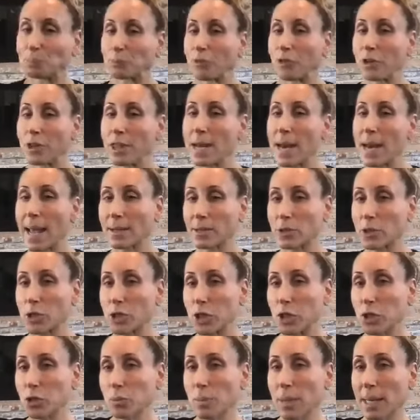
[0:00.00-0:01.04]
For the next
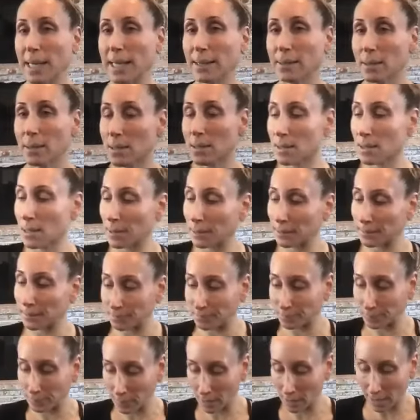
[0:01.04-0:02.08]
2 minutes,
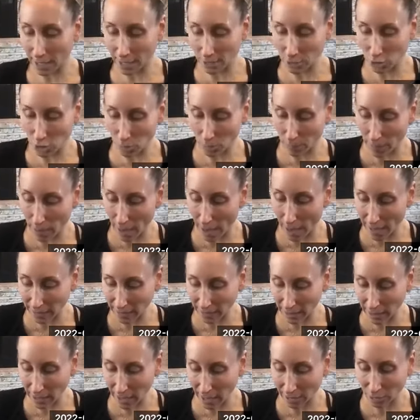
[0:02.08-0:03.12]
let your
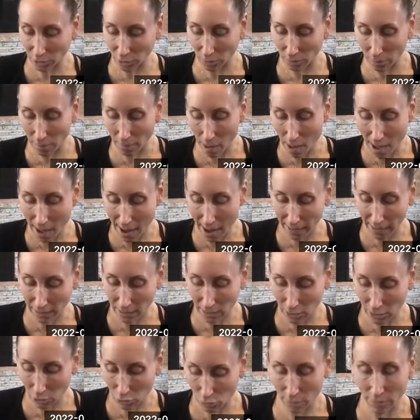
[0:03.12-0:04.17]
body and your
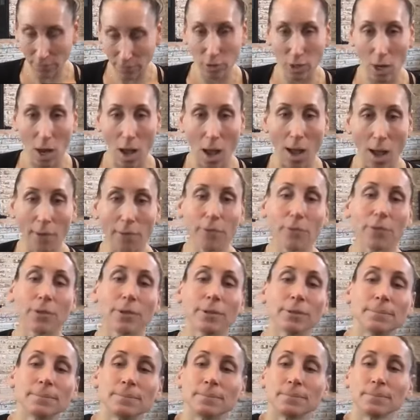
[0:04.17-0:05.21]
mind drift off.
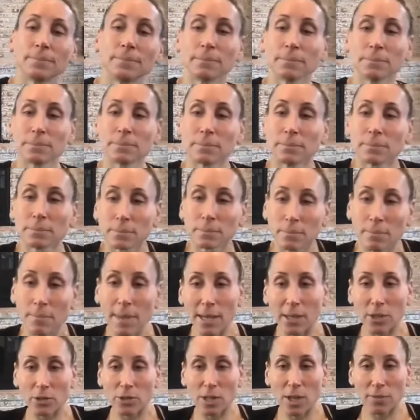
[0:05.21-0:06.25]

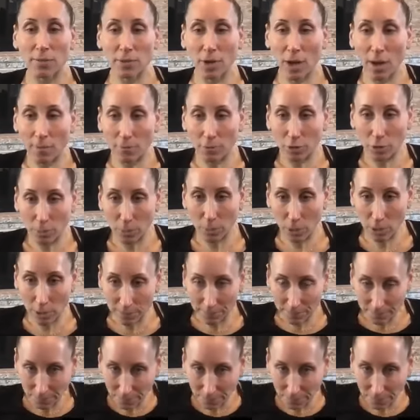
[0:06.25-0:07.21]
Make yourself comfortable.